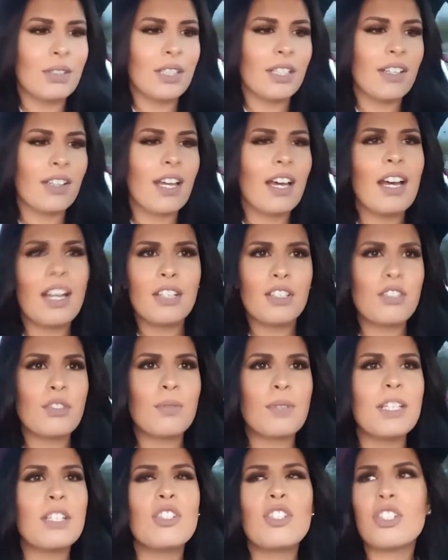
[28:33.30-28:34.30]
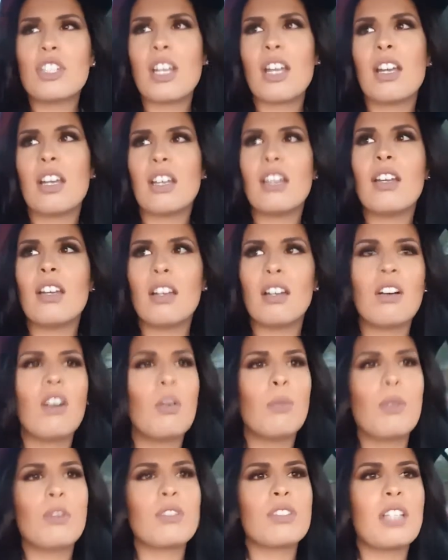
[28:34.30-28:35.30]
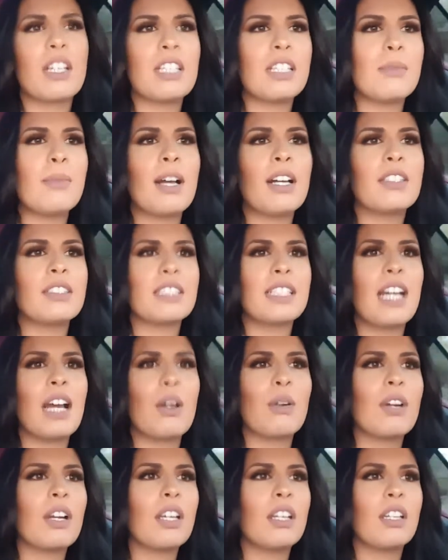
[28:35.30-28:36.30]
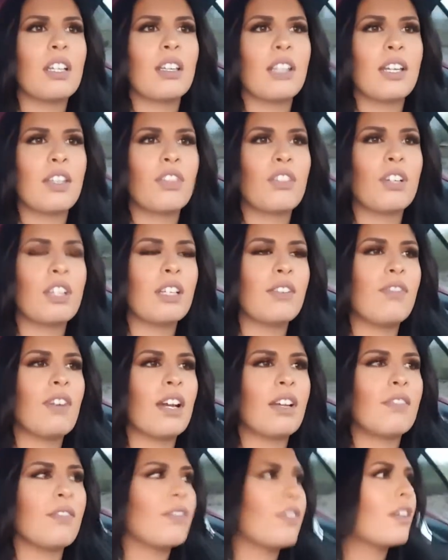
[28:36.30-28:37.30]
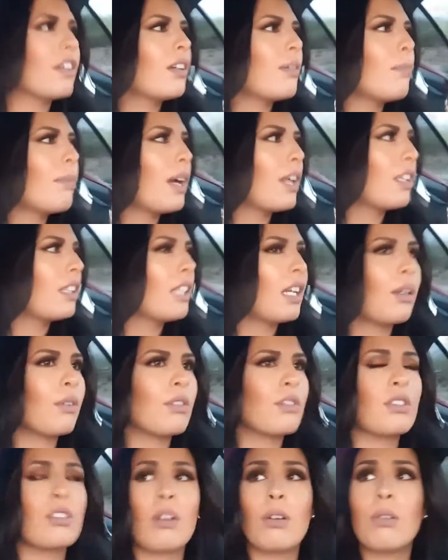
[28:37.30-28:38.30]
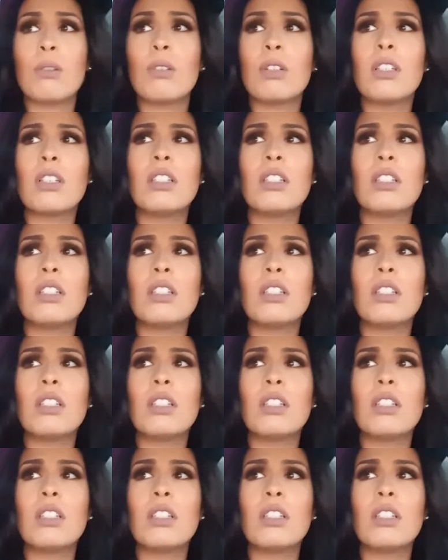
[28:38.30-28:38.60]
That I just reached almost 90 miles an hour in a like 35 mile an hour zone.